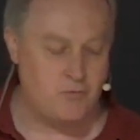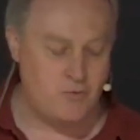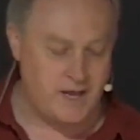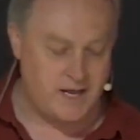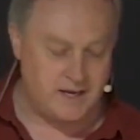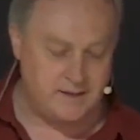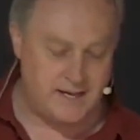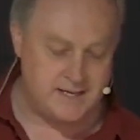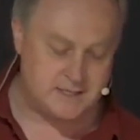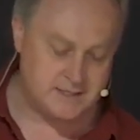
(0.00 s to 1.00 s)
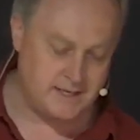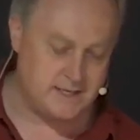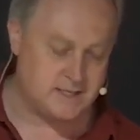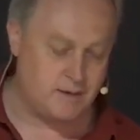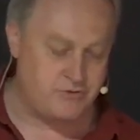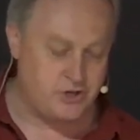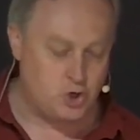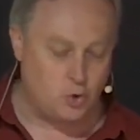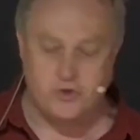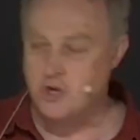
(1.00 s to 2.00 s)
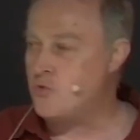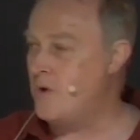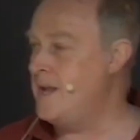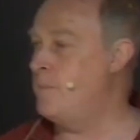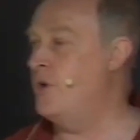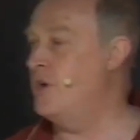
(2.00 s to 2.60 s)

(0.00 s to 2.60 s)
reign, there's, there's something called the Great